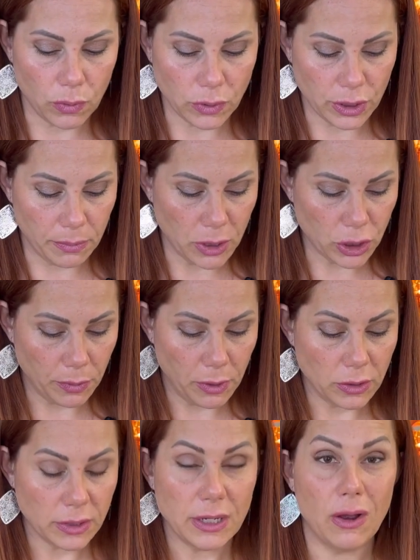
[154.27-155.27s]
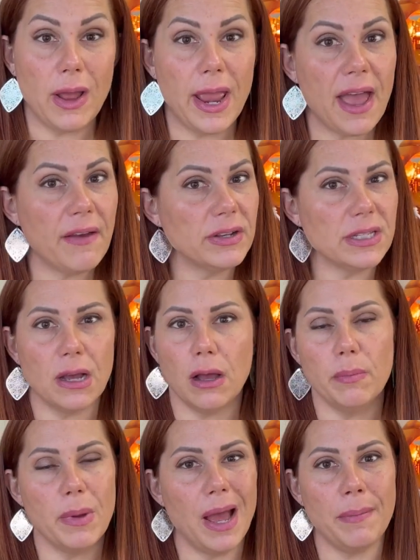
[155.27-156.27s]
Roasted Marshmallows. Now I have a
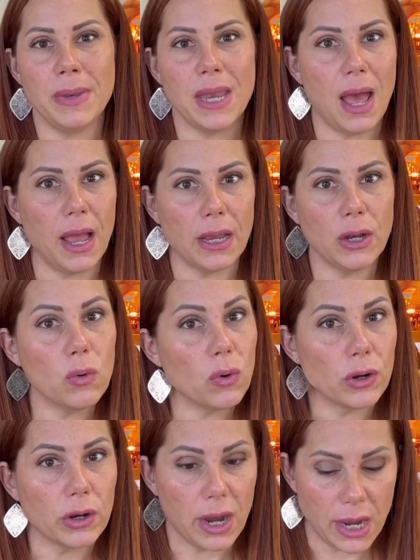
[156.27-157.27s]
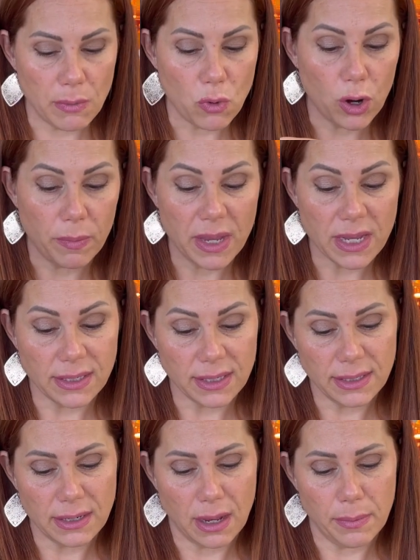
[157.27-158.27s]
tub. I'm not going to order anymore because
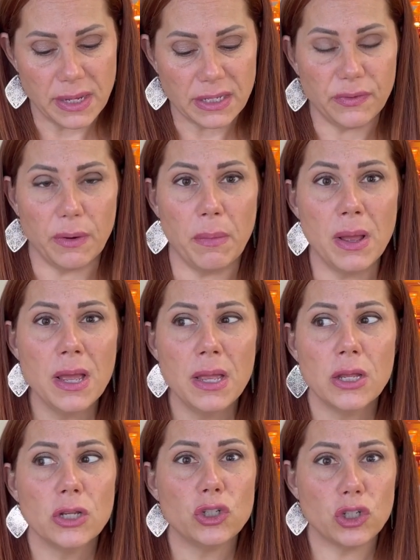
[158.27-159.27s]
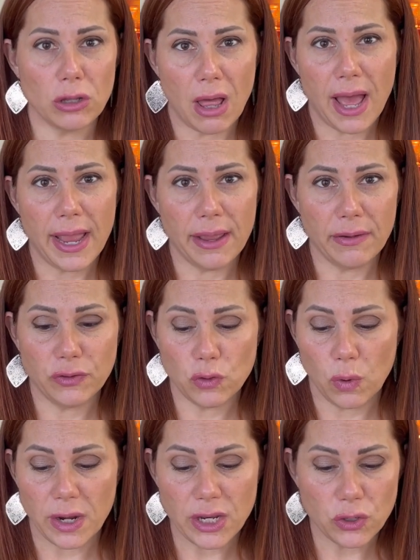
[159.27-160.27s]
this tub is from July of
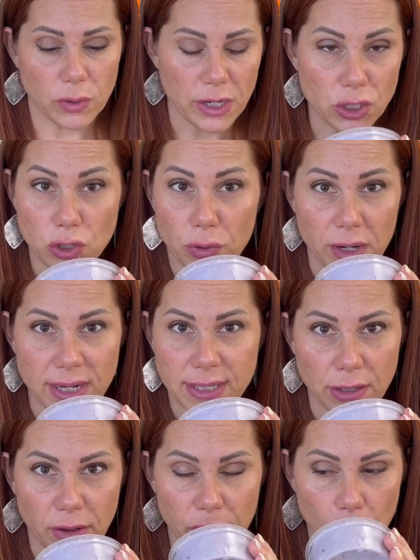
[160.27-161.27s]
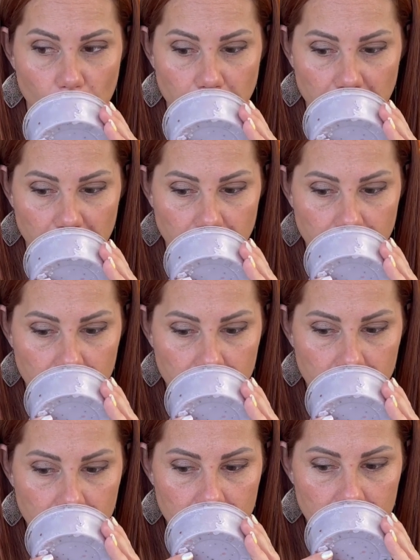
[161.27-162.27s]
2022 and I still haven't warmed it.
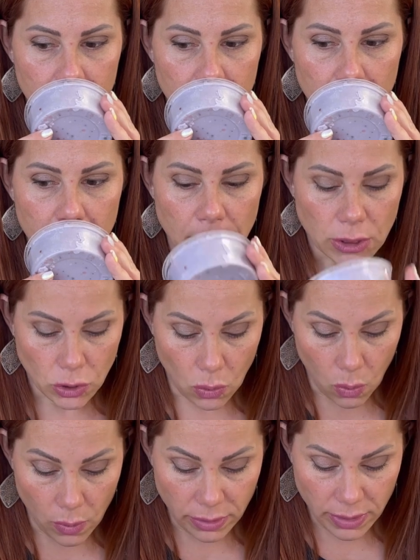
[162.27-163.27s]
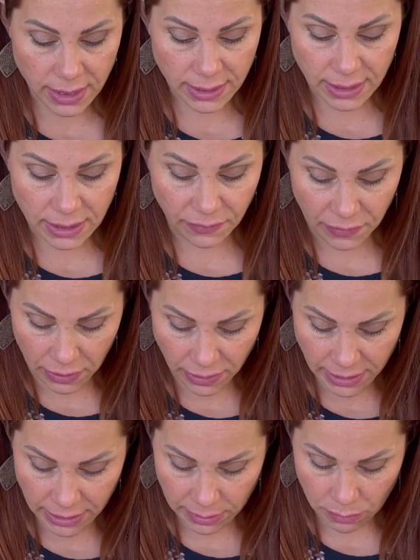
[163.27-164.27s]
So this is
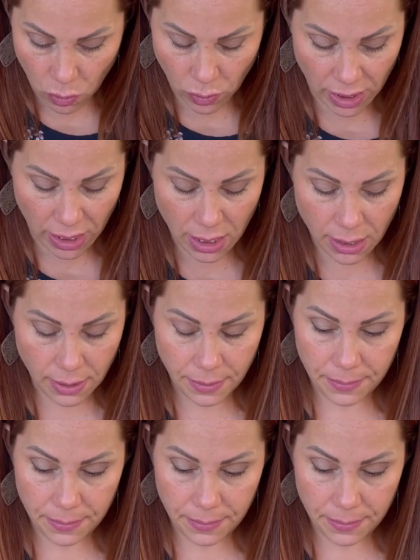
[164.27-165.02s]
very smoky